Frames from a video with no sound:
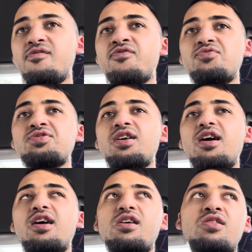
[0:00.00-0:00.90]
for
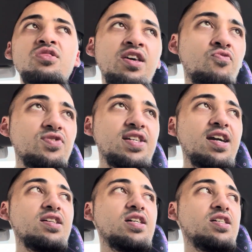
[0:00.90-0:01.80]
say,
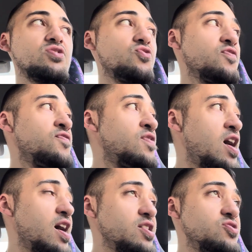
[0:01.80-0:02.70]
liquidated or
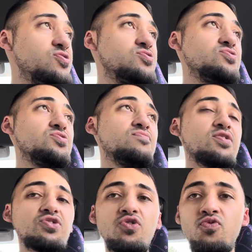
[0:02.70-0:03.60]
fired, or you're
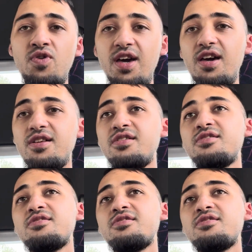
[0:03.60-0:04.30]
about to quit.